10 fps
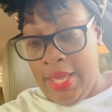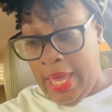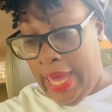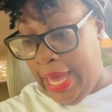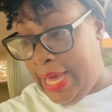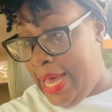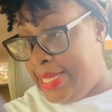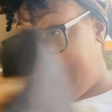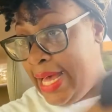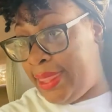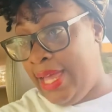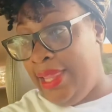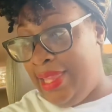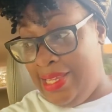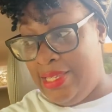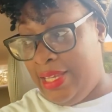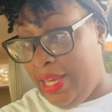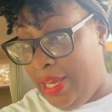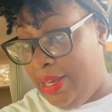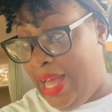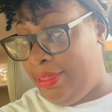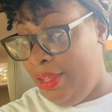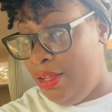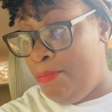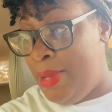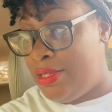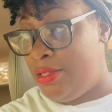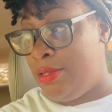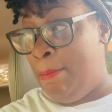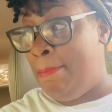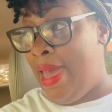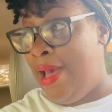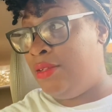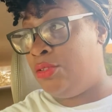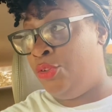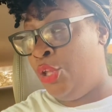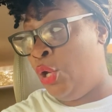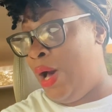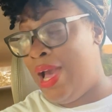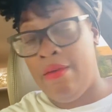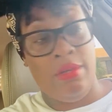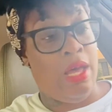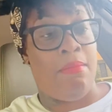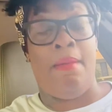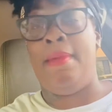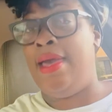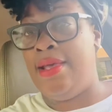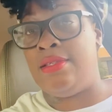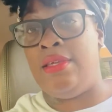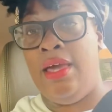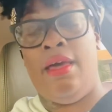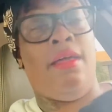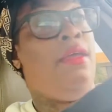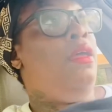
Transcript: And guys, I think that's it. I think I'm missing some mask though. I haven't got my mask yet.